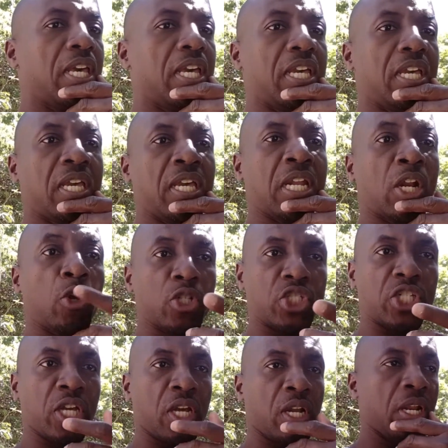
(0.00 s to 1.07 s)
in a
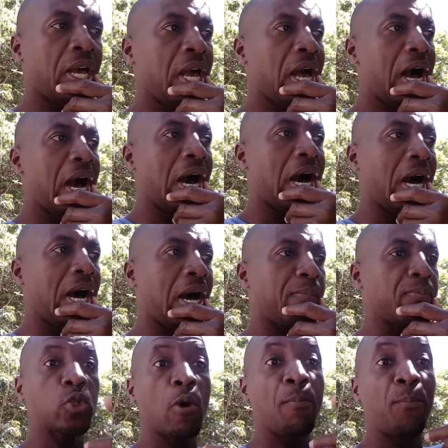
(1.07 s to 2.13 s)
nutshell,
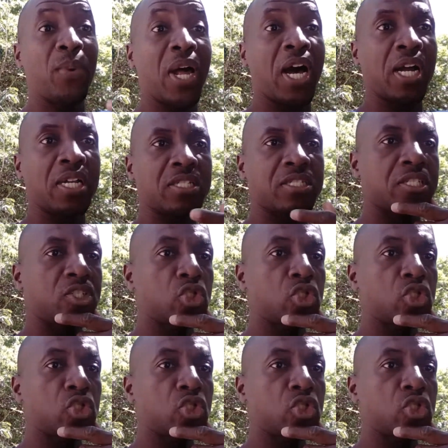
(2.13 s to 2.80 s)
some plants